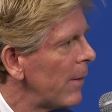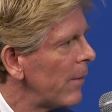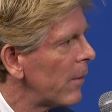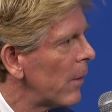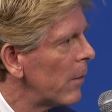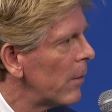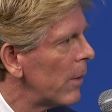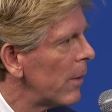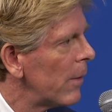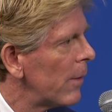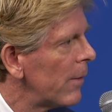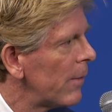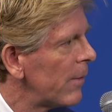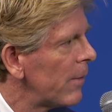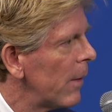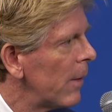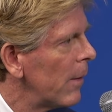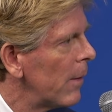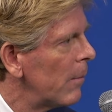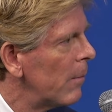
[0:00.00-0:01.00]
So the
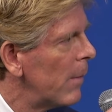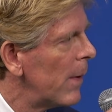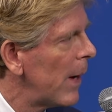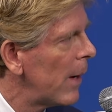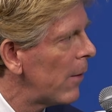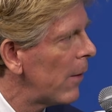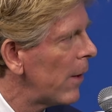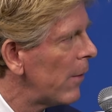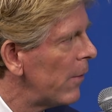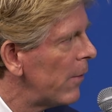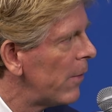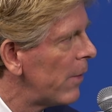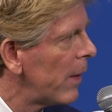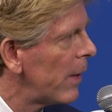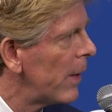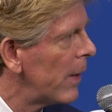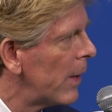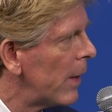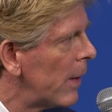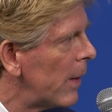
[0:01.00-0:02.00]
marriage
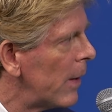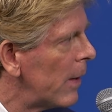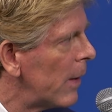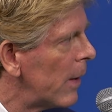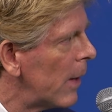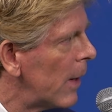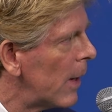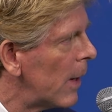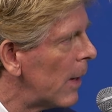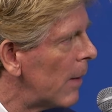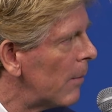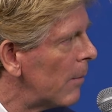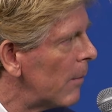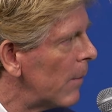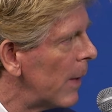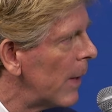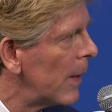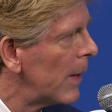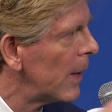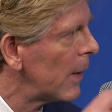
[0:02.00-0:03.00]
in
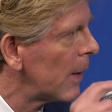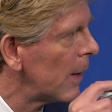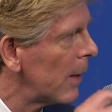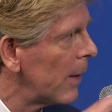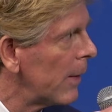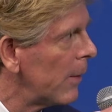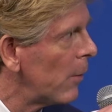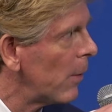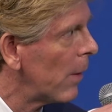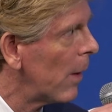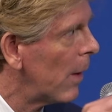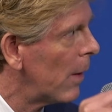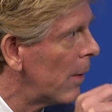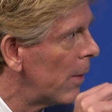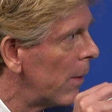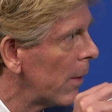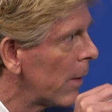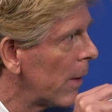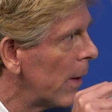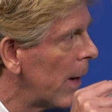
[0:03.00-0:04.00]
Italy,
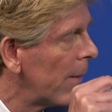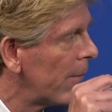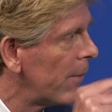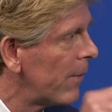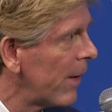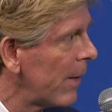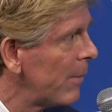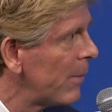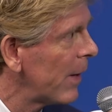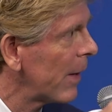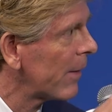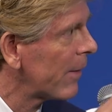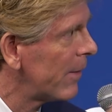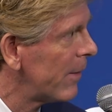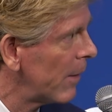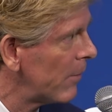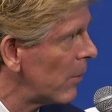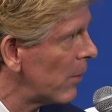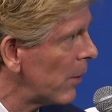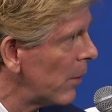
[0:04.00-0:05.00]
they can have same-sex
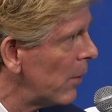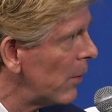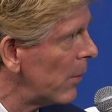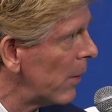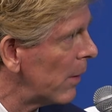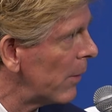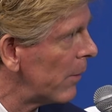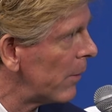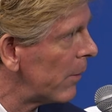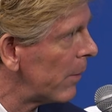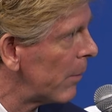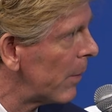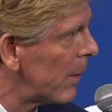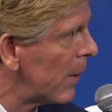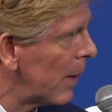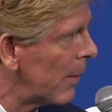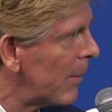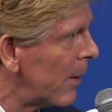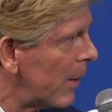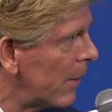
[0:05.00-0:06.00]
civil unions, but
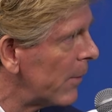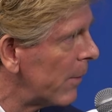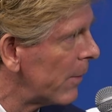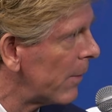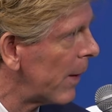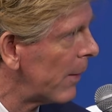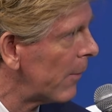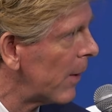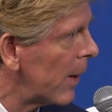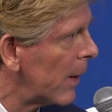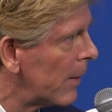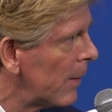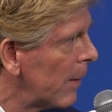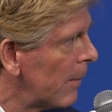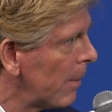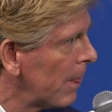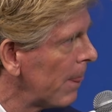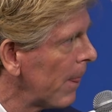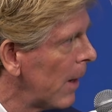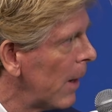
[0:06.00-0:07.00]
not marriage. Is that right?
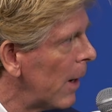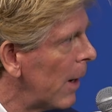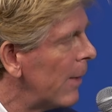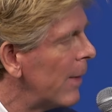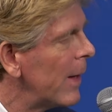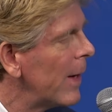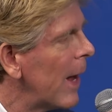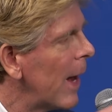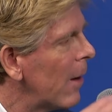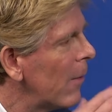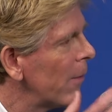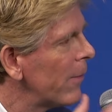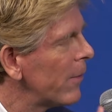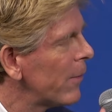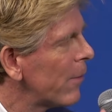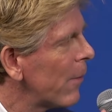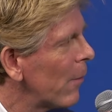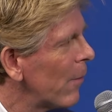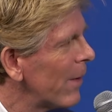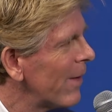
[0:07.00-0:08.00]
And then,
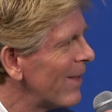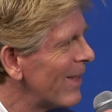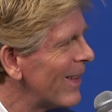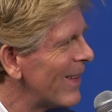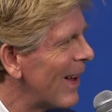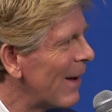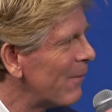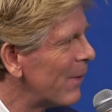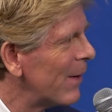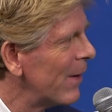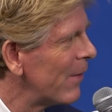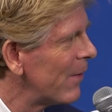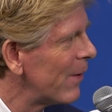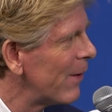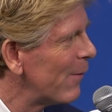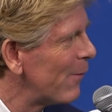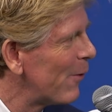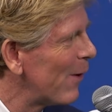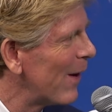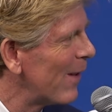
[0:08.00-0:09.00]
what is the definition
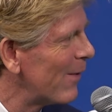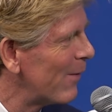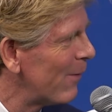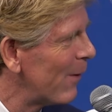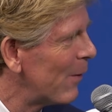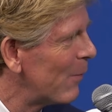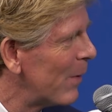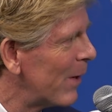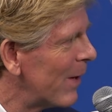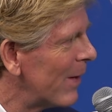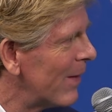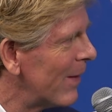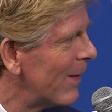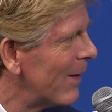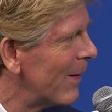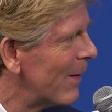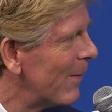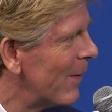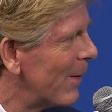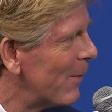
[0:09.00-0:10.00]
of transphobia that
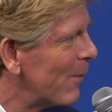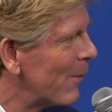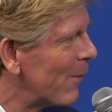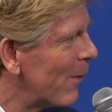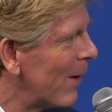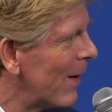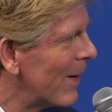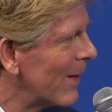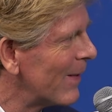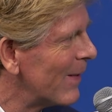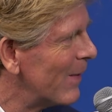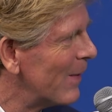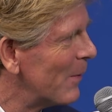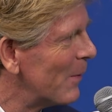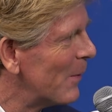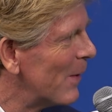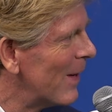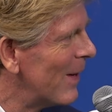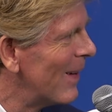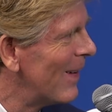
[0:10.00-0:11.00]
they were trying
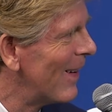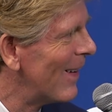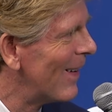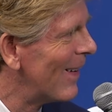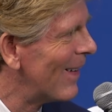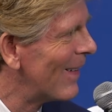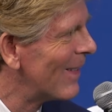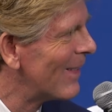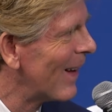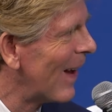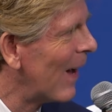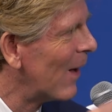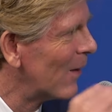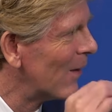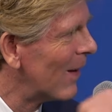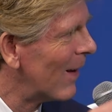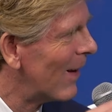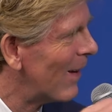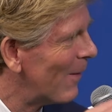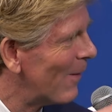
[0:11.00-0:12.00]
to
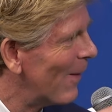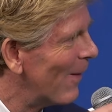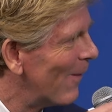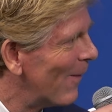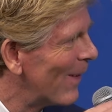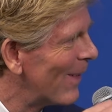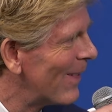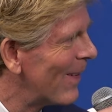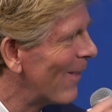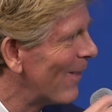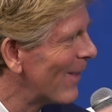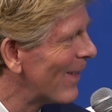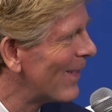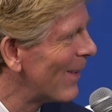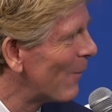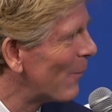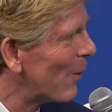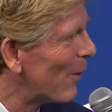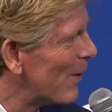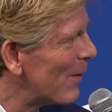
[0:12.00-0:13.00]
outlaw? What does
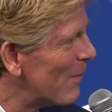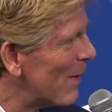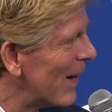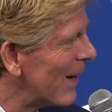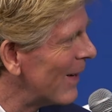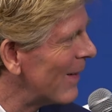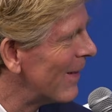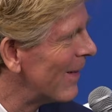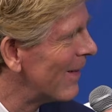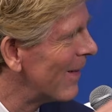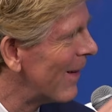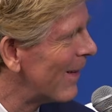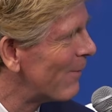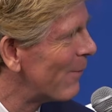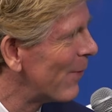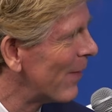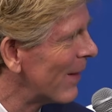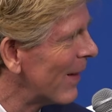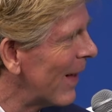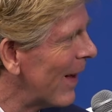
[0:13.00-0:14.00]
that word mean
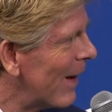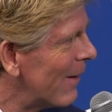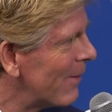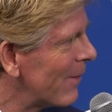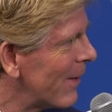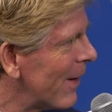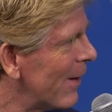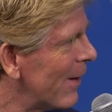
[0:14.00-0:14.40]
for the left?